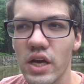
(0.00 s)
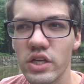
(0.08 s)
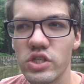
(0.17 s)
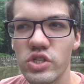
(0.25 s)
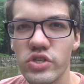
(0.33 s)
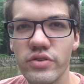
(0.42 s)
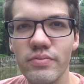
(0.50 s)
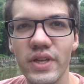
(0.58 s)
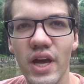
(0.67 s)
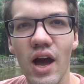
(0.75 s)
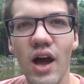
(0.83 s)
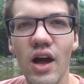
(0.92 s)
extremely
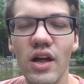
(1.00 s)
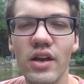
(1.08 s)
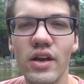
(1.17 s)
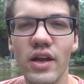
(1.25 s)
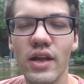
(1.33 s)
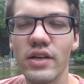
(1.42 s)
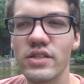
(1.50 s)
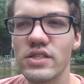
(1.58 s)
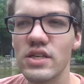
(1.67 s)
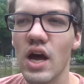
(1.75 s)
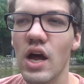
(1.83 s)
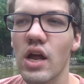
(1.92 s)
hot and it's
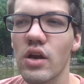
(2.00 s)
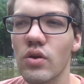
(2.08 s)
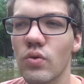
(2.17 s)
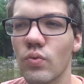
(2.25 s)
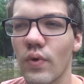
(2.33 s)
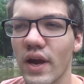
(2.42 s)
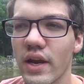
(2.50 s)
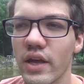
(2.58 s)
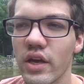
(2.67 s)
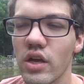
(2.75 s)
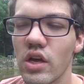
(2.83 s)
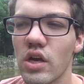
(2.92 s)
not
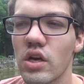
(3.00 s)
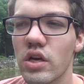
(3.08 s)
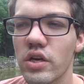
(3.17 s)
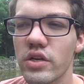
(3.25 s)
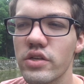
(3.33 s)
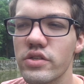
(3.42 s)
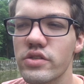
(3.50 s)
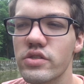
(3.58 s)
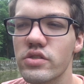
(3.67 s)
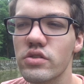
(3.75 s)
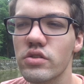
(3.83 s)
raining, because